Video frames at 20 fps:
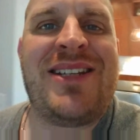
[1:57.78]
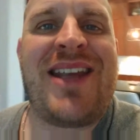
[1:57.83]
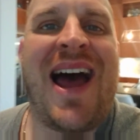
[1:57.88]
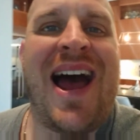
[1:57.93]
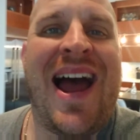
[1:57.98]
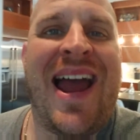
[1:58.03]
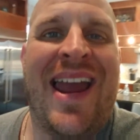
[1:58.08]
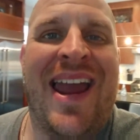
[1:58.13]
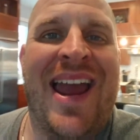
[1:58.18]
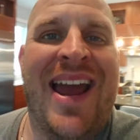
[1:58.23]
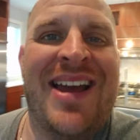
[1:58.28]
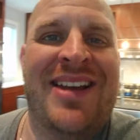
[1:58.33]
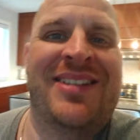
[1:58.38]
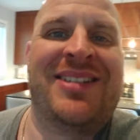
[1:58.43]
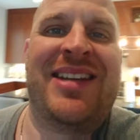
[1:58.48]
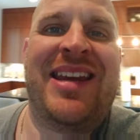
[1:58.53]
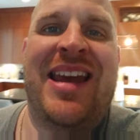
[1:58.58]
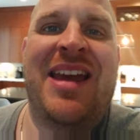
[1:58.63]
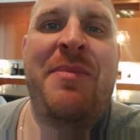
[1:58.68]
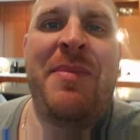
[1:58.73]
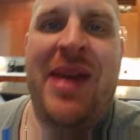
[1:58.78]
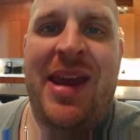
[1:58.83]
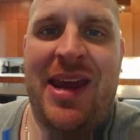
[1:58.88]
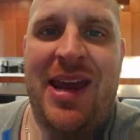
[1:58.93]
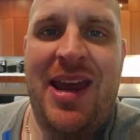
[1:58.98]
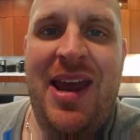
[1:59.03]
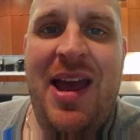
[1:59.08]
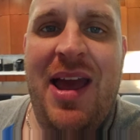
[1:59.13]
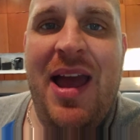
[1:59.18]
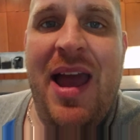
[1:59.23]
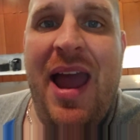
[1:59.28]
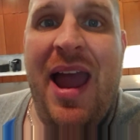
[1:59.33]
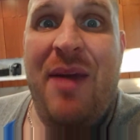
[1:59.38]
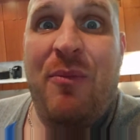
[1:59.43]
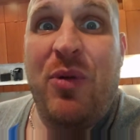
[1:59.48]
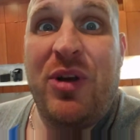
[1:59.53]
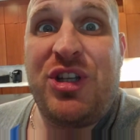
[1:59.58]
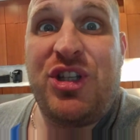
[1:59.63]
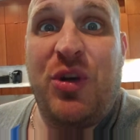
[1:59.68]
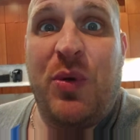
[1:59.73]
ThisIsme,
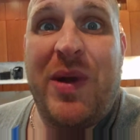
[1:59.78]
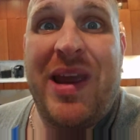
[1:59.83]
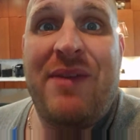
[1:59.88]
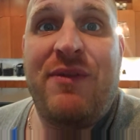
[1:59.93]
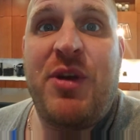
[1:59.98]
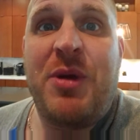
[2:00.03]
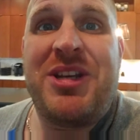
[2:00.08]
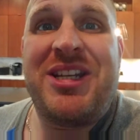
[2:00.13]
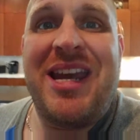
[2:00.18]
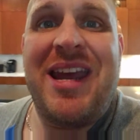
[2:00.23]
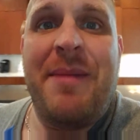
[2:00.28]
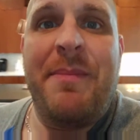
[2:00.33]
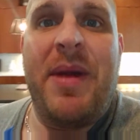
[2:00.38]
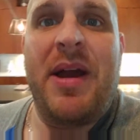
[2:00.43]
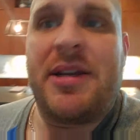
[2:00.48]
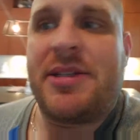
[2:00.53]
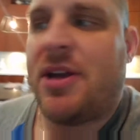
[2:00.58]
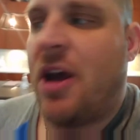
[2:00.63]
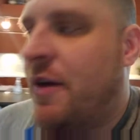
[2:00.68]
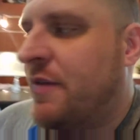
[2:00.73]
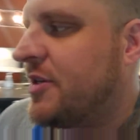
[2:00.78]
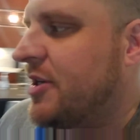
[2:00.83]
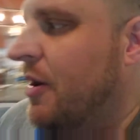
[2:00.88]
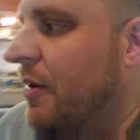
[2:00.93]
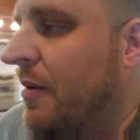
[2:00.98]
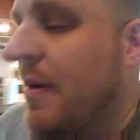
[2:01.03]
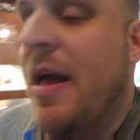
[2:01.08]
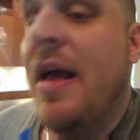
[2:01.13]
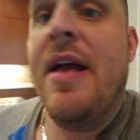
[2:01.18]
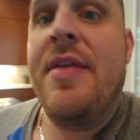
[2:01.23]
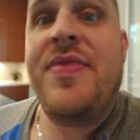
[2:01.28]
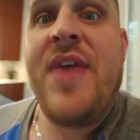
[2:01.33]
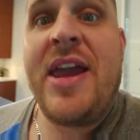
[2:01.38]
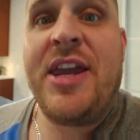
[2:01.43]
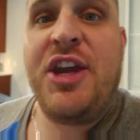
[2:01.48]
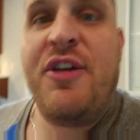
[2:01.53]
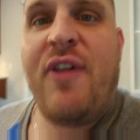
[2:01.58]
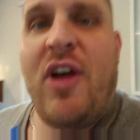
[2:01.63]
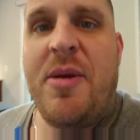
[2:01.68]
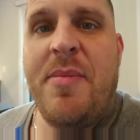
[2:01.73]
which will give you $10 off. So
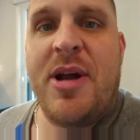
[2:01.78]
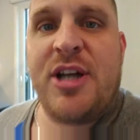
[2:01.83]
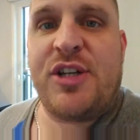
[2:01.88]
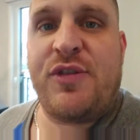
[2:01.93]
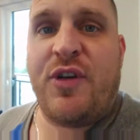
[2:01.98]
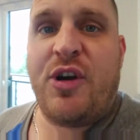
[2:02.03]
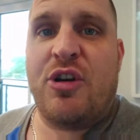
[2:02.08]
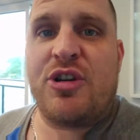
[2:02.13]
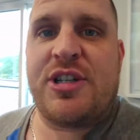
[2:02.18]
thank you very much for your